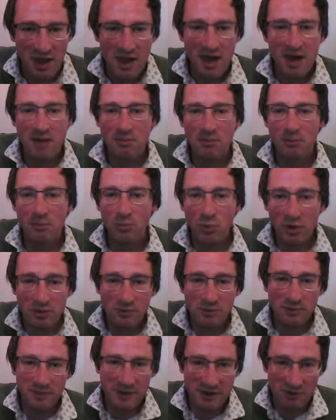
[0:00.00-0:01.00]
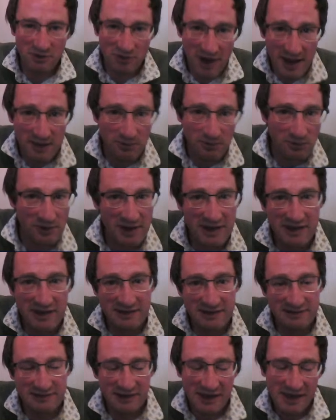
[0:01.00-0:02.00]
What it would be great
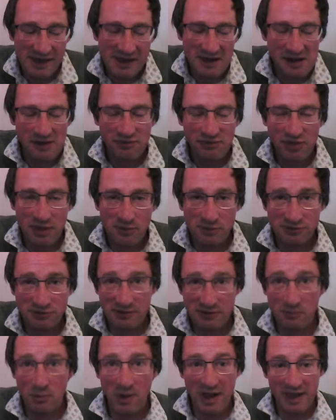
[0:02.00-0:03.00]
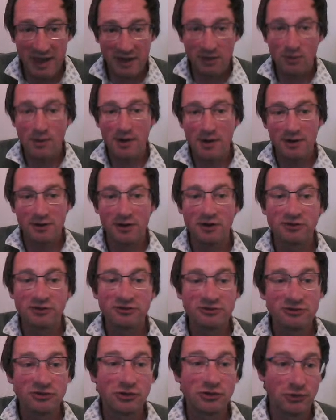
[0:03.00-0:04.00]
is if there was some way in
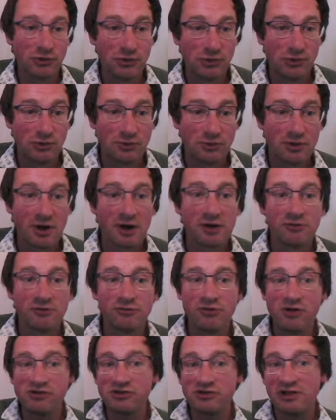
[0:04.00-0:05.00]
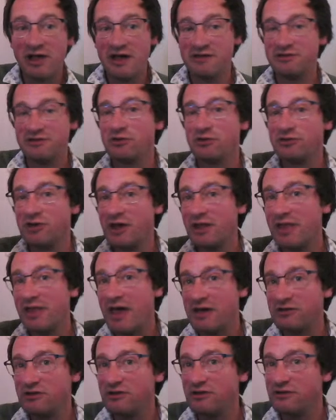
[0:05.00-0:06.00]
Quirkos to kind of visualize those
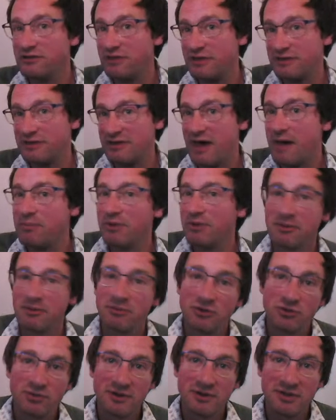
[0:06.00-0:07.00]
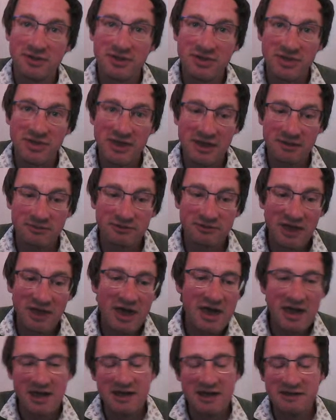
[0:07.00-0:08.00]
connections that's happening between the themes.
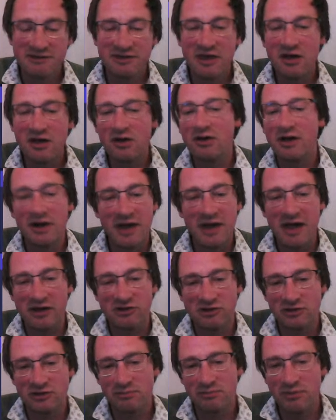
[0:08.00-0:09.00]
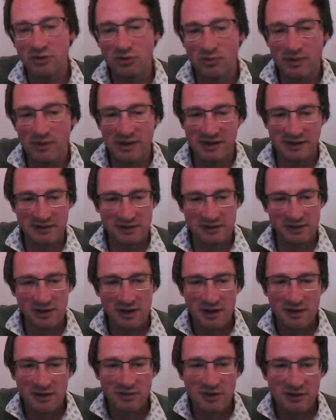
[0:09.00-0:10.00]
Is there a connection between
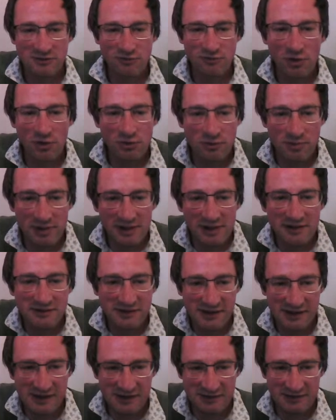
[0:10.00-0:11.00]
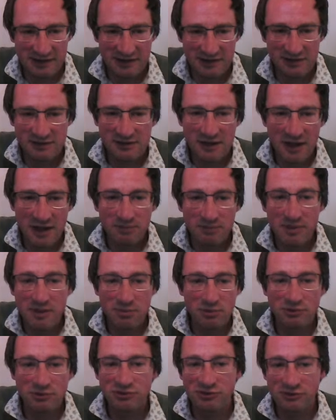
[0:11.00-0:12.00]
these vulnerabilities and
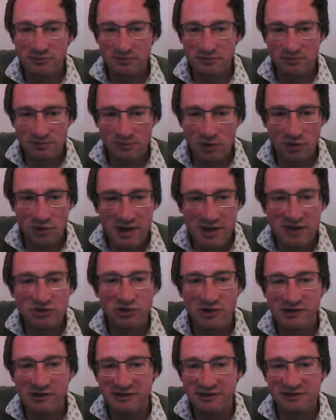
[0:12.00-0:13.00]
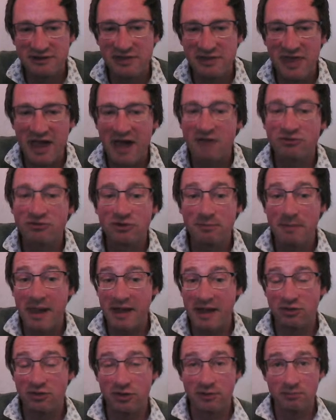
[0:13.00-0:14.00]
people's career choices? Did they have to
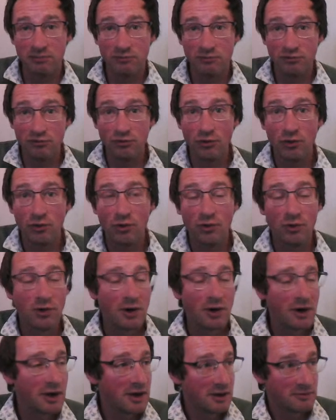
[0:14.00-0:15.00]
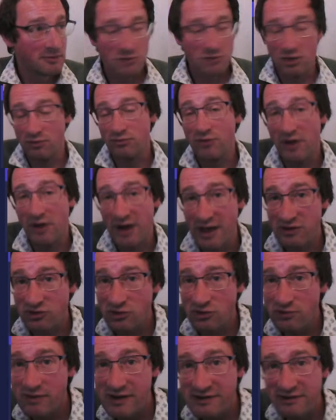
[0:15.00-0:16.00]
make them for
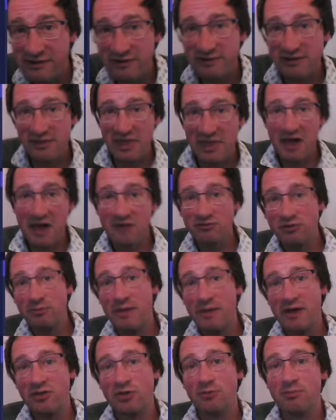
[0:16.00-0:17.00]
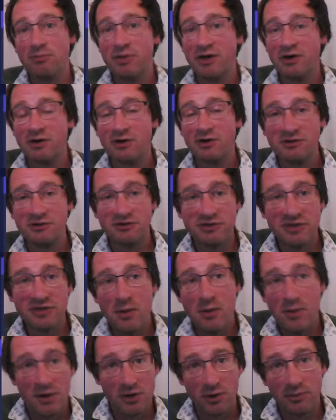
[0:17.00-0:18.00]
financial reasons? Did they have to make them because there
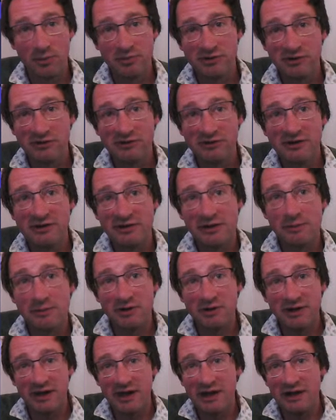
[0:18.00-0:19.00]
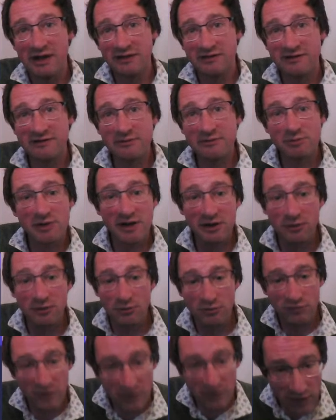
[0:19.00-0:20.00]
weren't opportunities in a particular discipline or
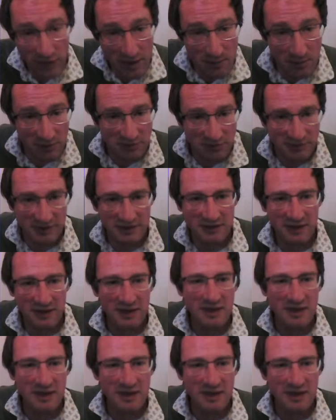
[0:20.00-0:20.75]
field they wanted?